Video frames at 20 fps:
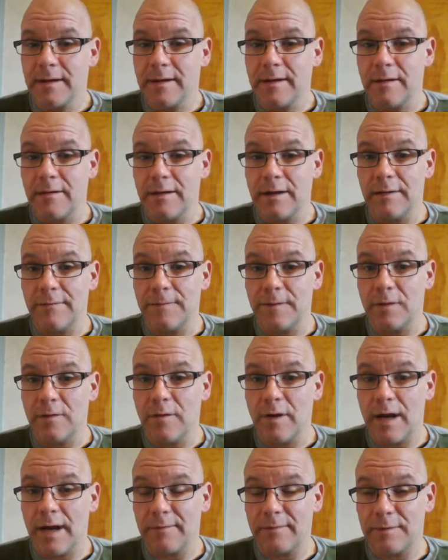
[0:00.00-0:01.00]
If you
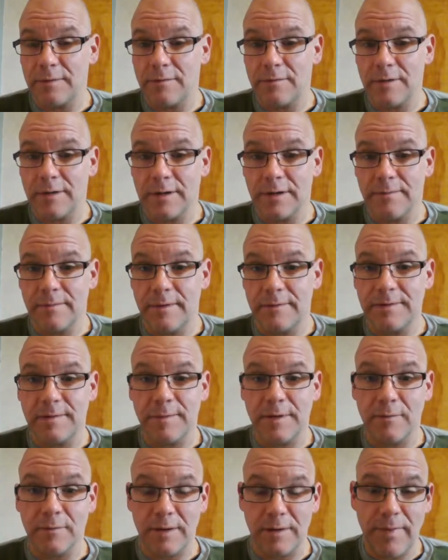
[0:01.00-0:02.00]
have to, if
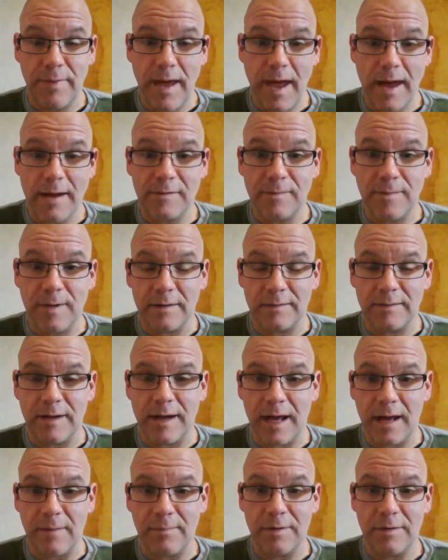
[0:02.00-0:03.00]
something really bad is about to
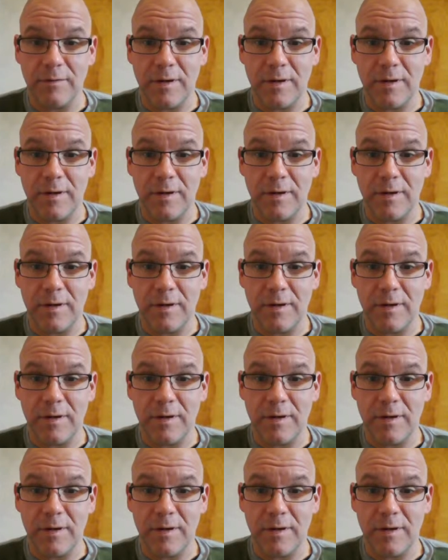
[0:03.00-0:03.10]
happen,